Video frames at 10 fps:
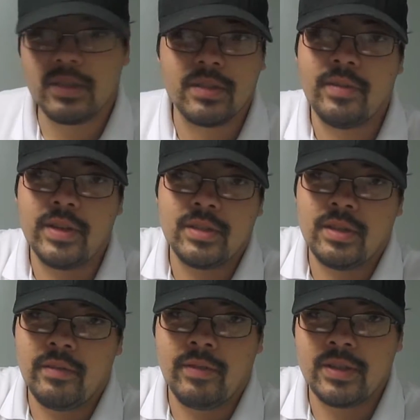let's face
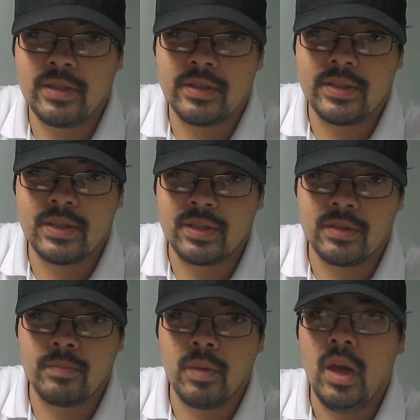it, if I sell the
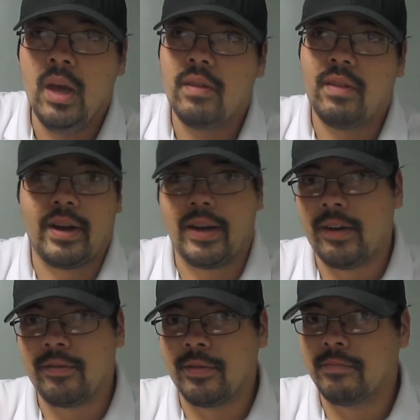system that I
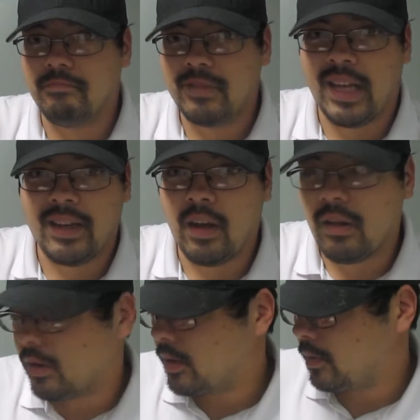got for
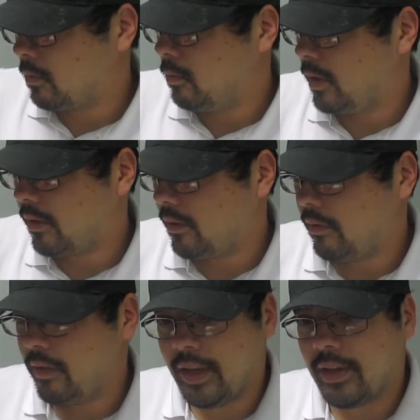$10 with
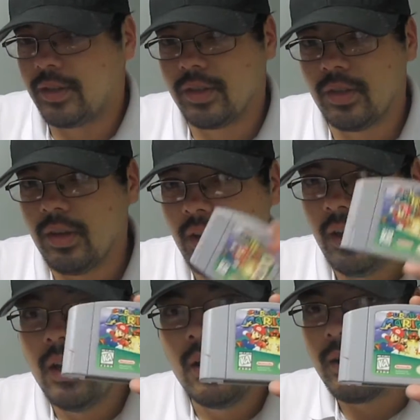this,
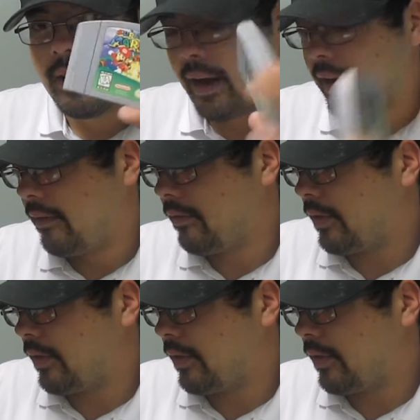I have